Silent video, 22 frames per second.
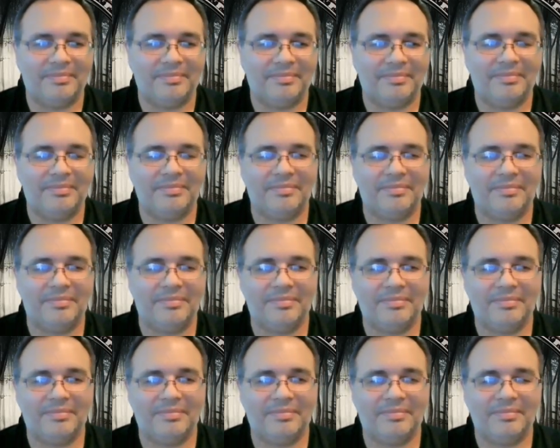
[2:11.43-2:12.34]

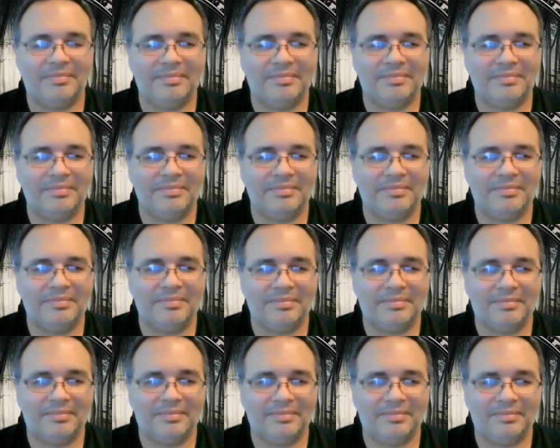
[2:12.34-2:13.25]

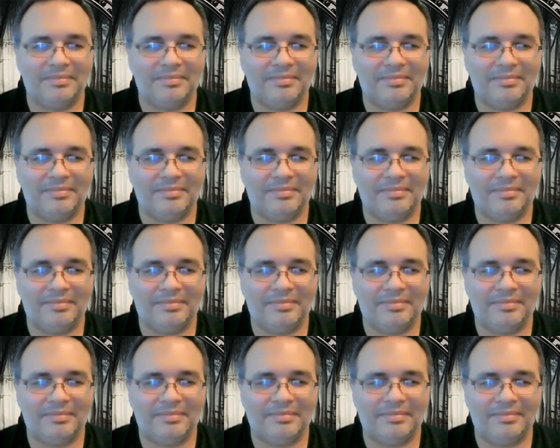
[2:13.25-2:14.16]

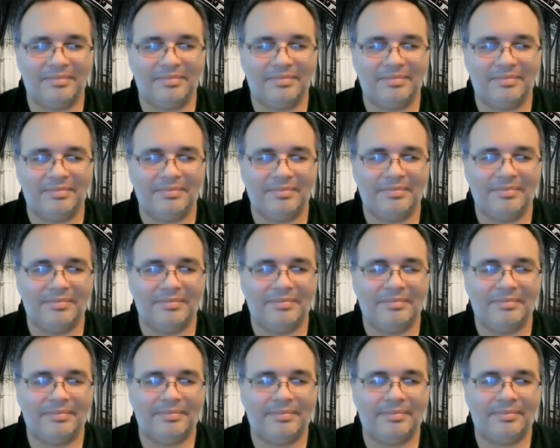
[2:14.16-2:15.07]

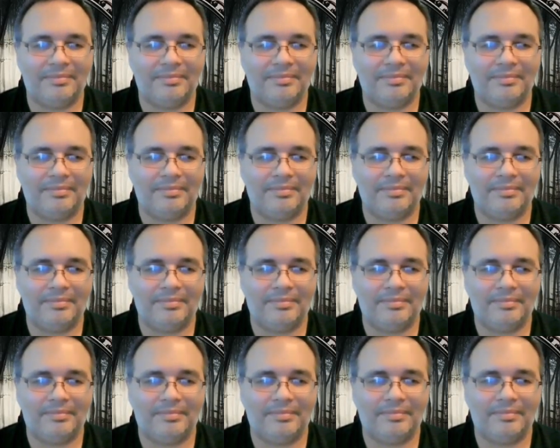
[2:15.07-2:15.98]

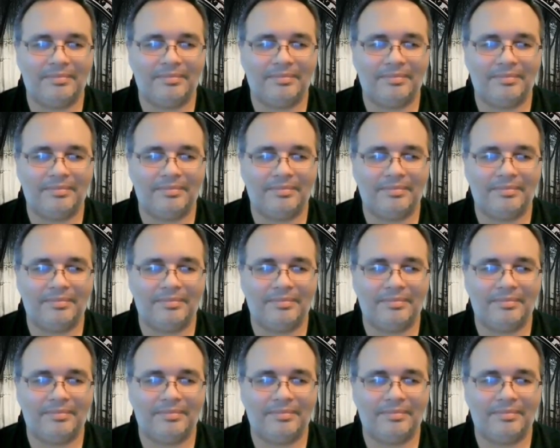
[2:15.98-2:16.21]
No words are spoken by the person on screen.